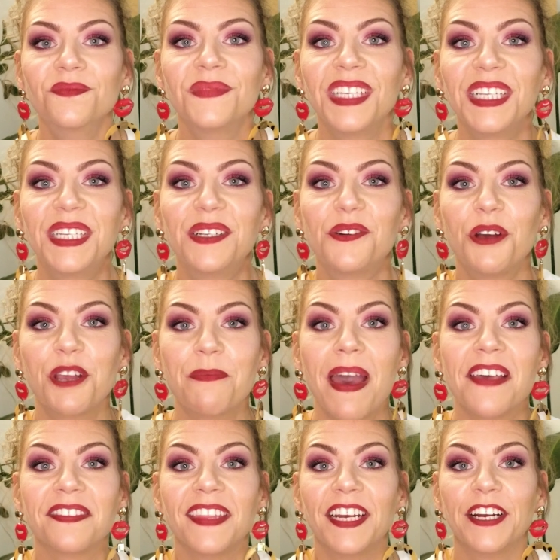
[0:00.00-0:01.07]
Did a little quick
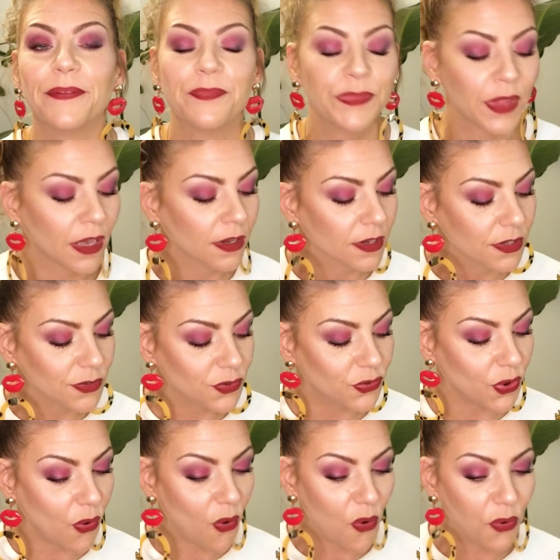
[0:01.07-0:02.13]
math there.
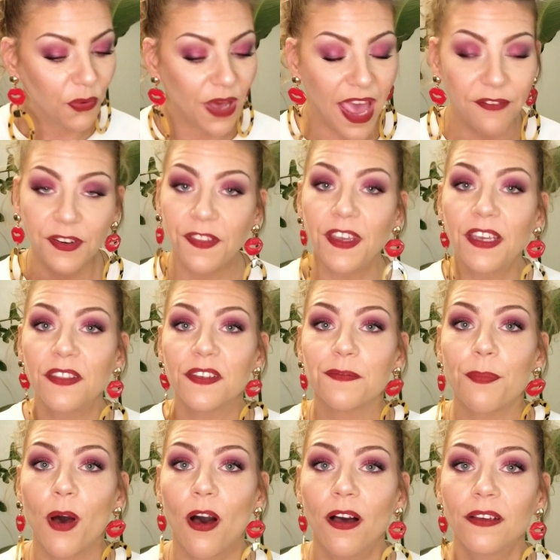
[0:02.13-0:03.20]
So everything in this
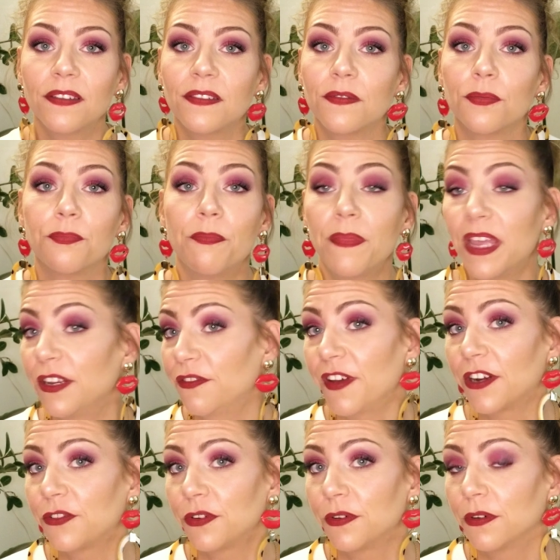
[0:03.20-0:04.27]
box,
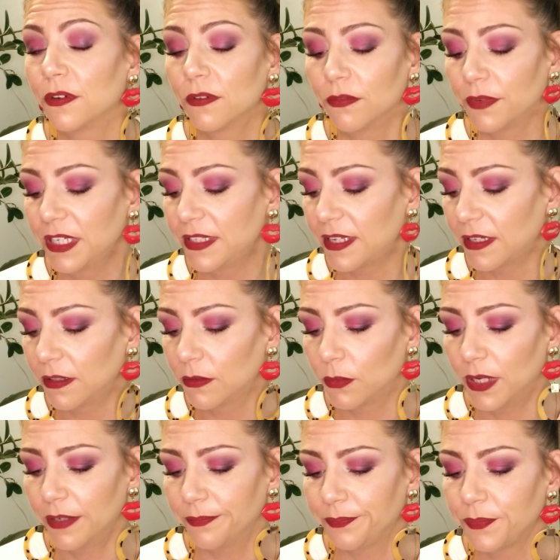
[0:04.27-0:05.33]
manufacturer retail,
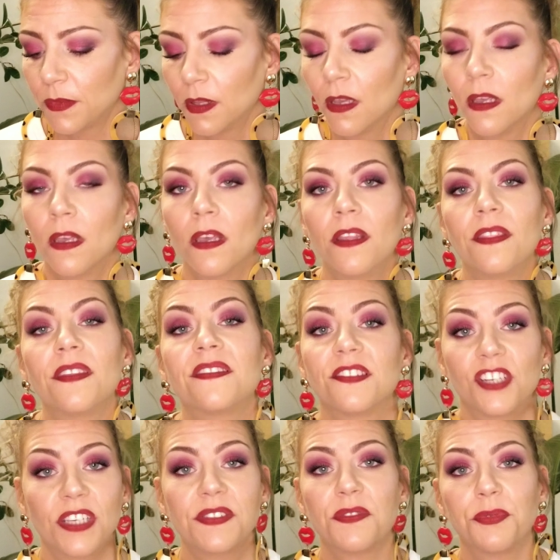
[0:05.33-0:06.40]
what? The
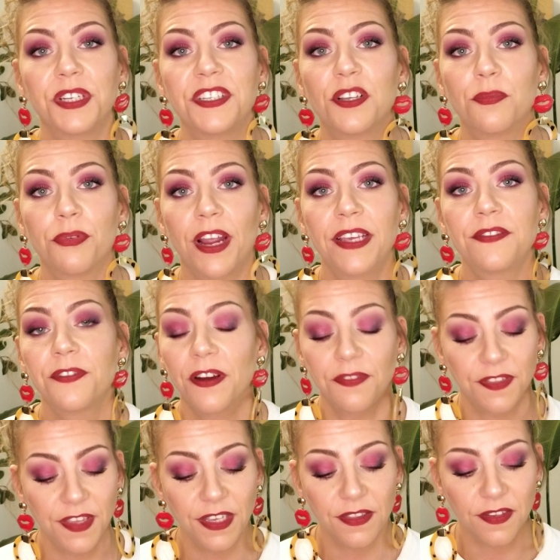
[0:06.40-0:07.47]
suggested retail price for
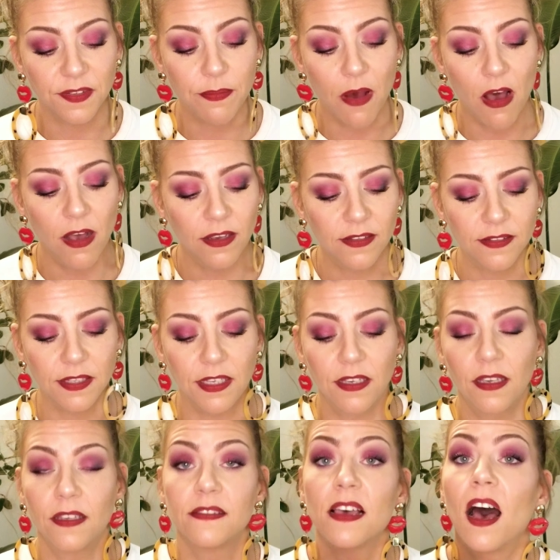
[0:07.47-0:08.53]
everything in this box is